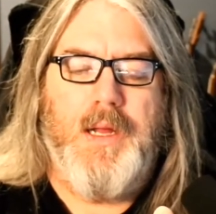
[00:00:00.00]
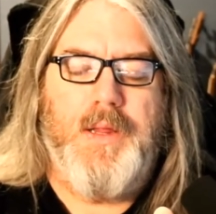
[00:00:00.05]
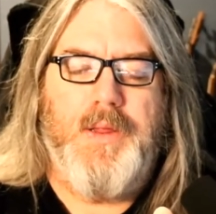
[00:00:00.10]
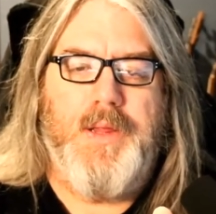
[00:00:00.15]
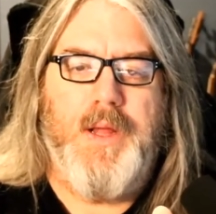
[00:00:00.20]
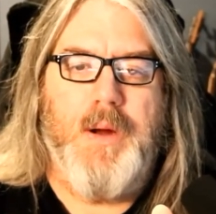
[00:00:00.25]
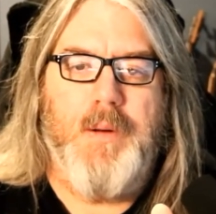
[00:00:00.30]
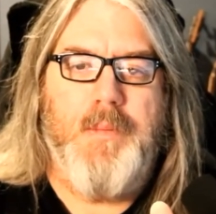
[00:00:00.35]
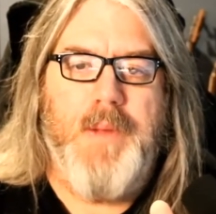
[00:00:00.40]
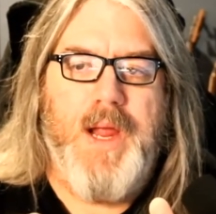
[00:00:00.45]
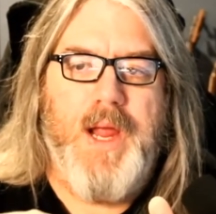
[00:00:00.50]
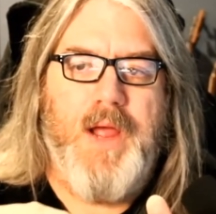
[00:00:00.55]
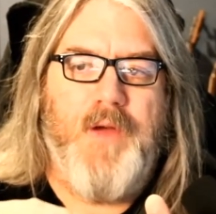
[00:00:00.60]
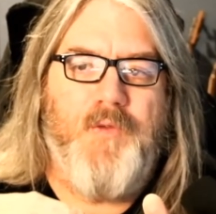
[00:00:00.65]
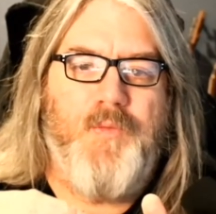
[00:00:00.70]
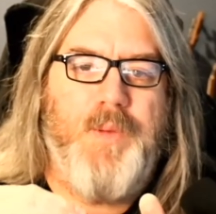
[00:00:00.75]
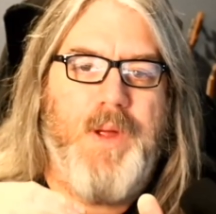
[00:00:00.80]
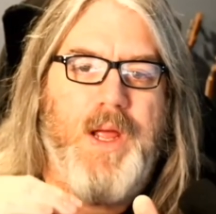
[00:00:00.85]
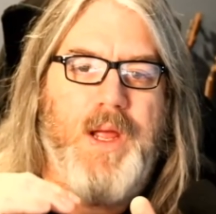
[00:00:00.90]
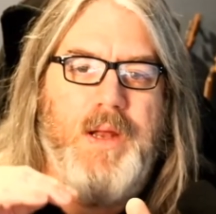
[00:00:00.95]
there may
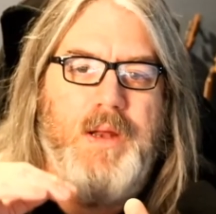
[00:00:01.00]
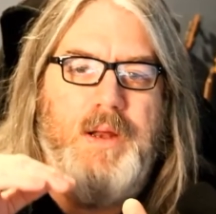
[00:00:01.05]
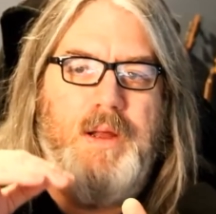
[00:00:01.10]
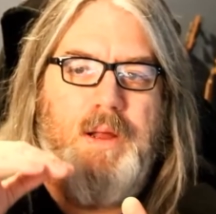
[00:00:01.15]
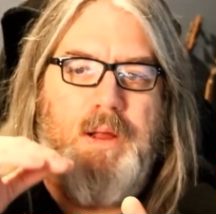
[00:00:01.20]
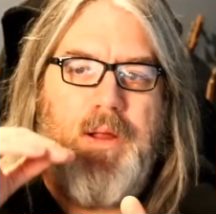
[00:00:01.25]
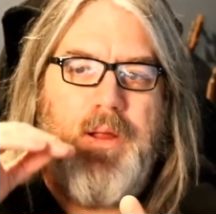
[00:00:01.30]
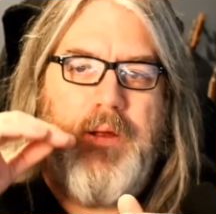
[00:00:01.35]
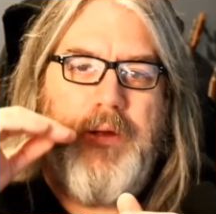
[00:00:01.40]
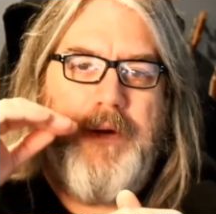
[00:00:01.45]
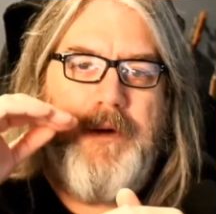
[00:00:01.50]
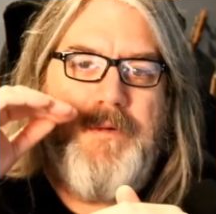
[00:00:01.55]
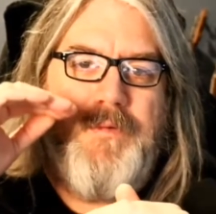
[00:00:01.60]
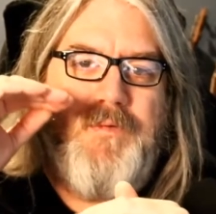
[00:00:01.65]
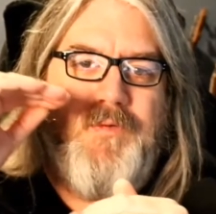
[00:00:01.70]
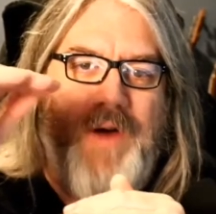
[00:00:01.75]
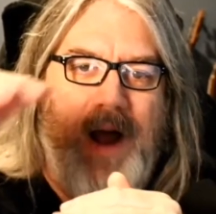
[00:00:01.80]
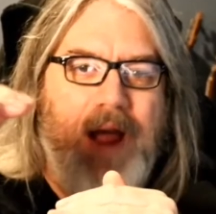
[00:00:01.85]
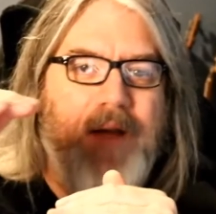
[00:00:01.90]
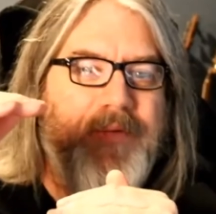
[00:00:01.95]
have been
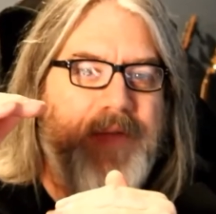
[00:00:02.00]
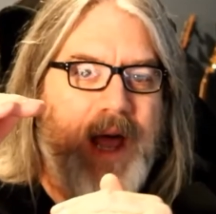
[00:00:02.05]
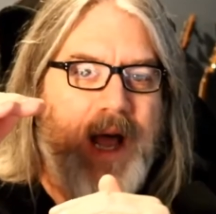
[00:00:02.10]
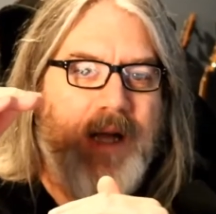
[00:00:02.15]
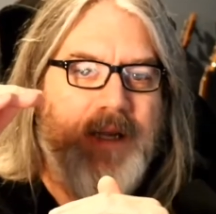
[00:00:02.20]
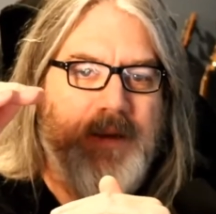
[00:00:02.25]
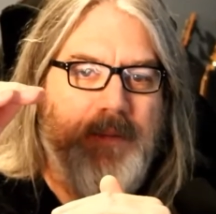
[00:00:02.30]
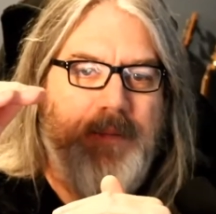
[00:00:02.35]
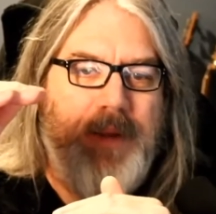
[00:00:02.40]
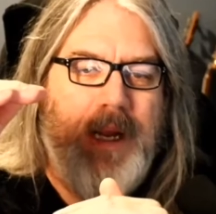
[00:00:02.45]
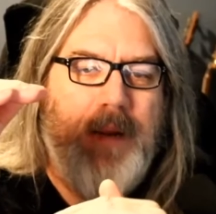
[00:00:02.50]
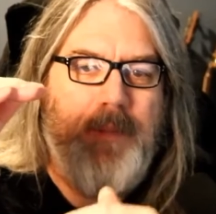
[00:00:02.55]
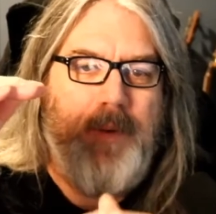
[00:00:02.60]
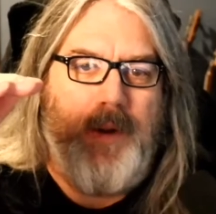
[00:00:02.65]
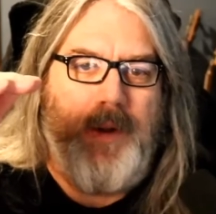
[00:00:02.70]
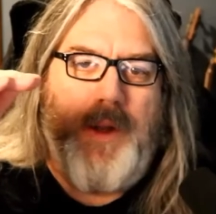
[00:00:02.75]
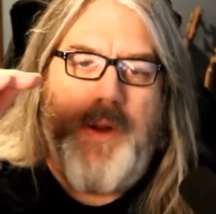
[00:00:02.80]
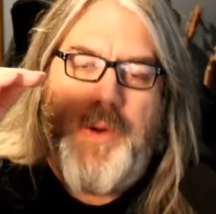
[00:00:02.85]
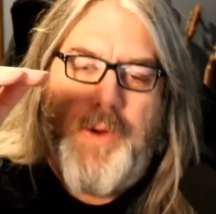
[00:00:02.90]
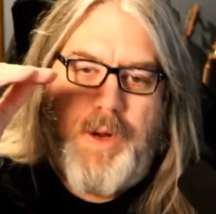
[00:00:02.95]
5,000
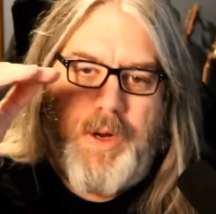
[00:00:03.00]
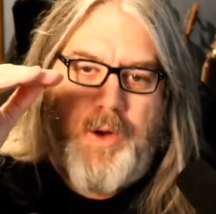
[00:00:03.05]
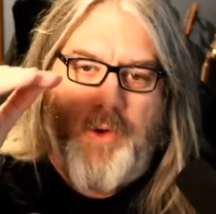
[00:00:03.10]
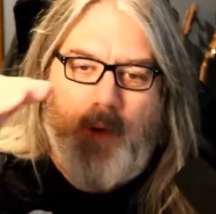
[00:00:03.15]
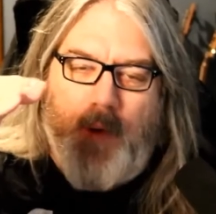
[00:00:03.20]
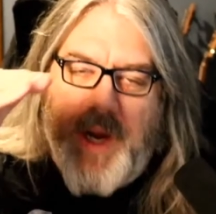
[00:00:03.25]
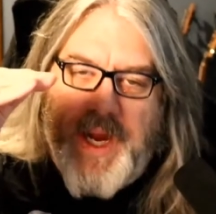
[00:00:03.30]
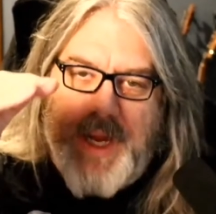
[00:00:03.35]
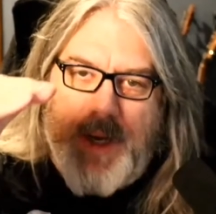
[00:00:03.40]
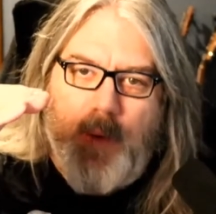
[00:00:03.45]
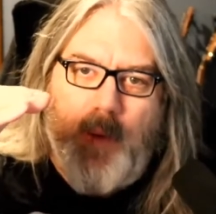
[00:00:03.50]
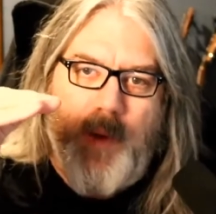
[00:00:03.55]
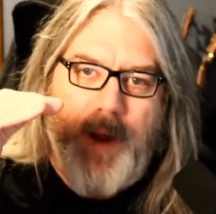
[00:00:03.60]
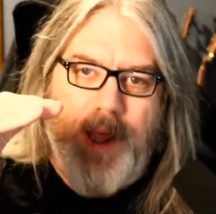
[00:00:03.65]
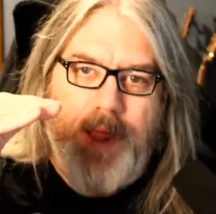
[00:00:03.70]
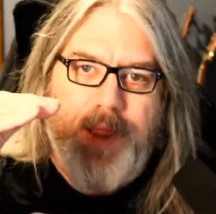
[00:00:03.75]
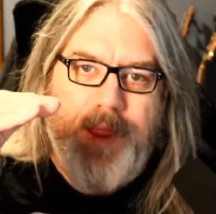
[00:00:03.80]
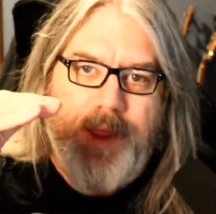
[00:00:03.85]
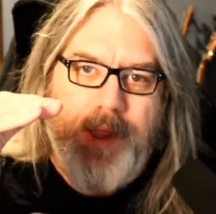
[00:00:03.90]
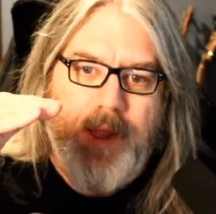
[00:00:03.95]
people who agreed
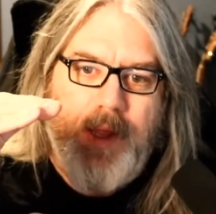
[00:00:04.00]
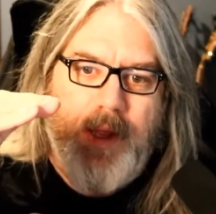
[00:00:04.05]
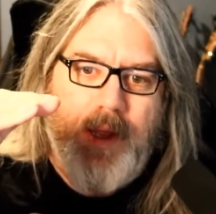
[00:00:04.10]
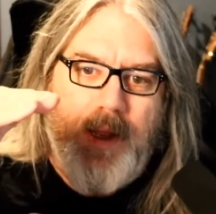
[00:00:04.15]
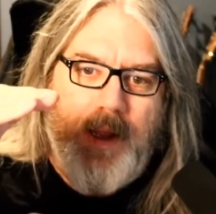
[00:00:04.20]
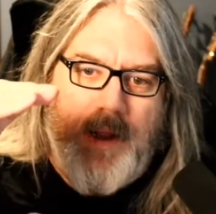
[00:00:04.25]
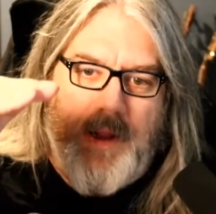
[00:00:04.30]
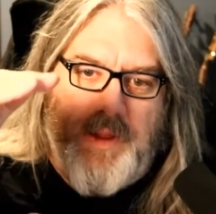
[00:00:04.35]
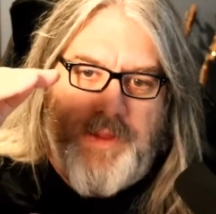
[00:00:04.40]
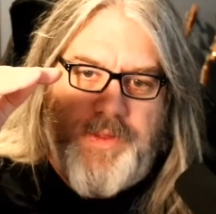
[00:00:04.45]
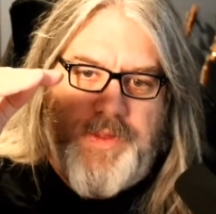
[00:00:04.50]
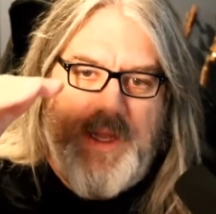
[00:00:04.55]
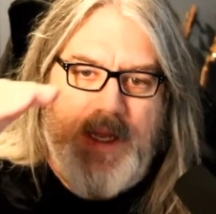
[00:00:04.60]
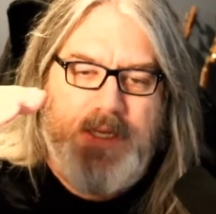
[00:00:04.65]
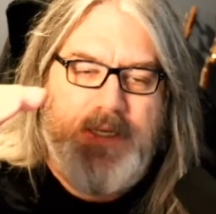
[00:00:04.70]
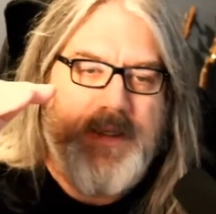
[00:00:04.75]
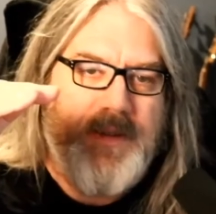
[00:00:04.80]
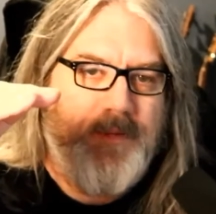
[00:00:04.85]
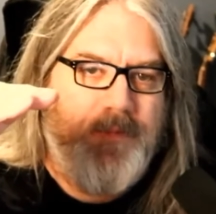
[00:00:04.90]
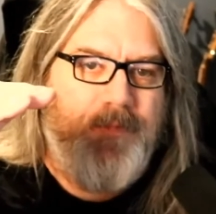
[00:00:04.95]
with
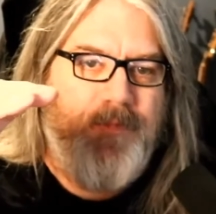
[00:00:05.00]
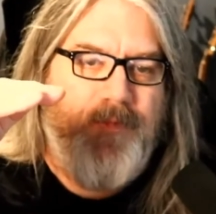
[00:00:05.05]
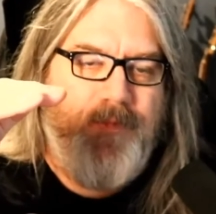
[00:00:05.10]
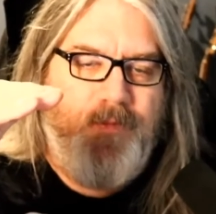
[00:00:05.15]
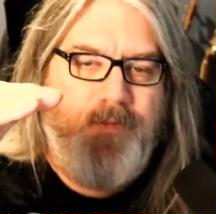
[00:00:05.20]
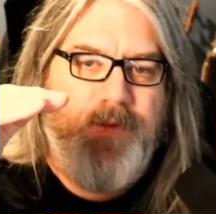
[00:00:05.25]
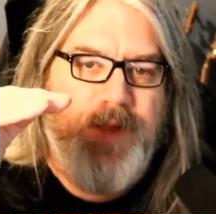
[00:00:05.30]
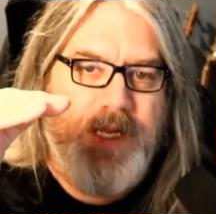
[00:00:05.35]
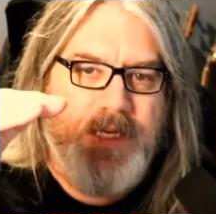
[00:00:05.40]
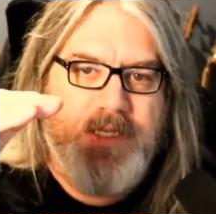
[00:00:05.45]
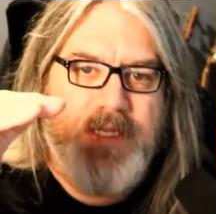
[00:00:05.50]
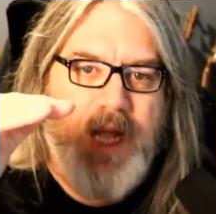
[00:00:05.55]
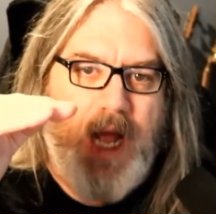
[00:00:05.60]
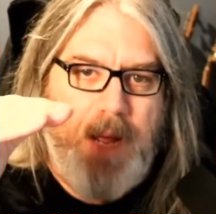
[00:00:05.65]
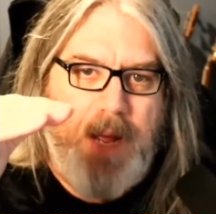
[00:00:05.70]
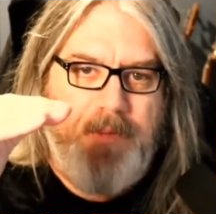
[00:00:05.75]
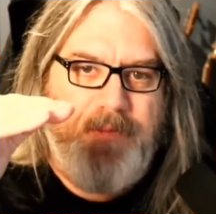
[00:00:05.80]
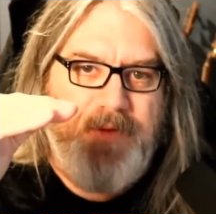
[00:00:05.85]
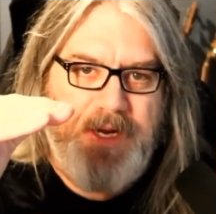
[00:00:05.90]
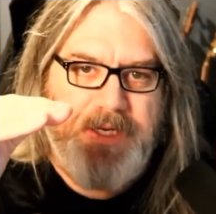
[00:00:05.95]
this this
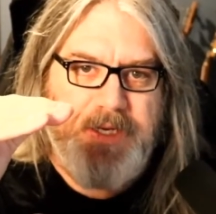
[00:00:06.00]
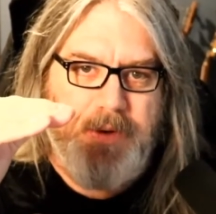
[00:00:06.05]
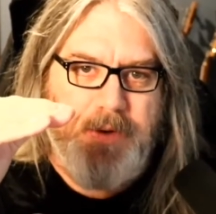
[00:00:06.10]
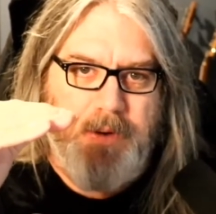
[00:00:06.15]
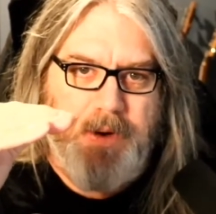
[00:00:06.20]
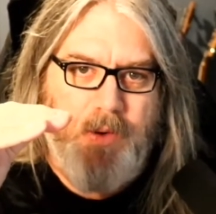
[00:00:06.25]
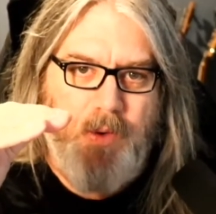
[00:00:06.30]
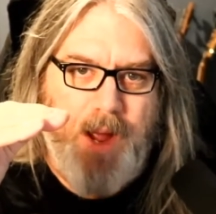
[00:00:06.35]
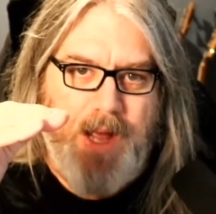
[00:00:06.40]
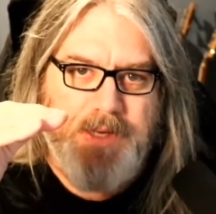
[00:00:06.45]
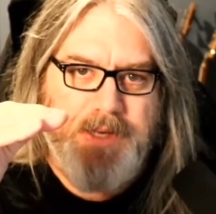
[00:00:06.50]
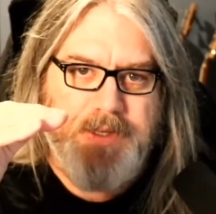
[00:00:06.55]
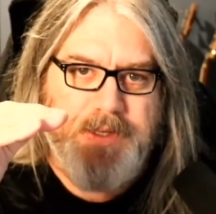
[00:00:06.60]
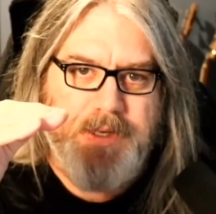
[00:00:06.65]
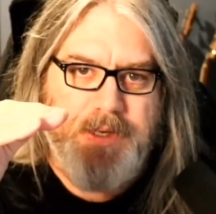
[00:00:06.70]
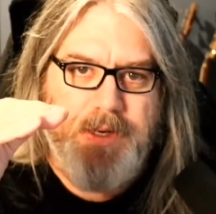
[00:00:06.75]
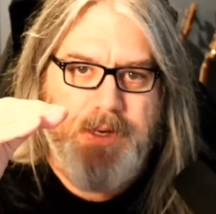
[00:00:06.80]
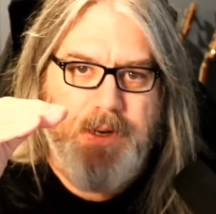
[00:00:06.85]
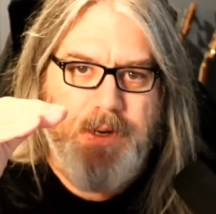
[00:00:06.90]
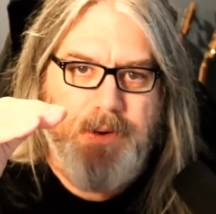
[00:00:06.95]
top feature request,
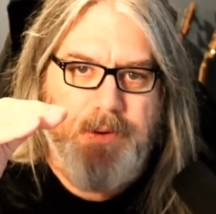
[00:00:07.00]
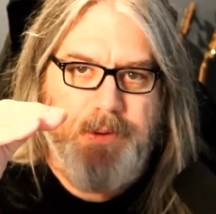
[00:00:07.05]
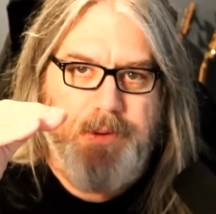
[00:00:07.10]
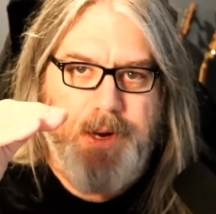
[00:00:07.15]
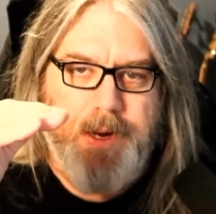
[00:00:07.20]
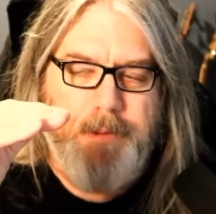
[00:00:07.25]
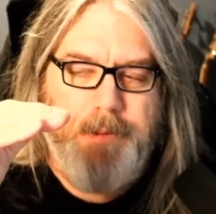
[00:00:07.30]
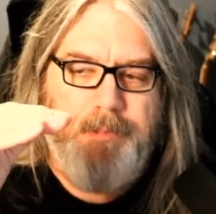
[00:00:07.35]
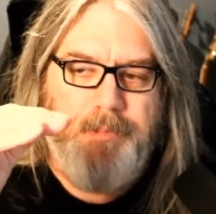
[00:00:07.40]
right?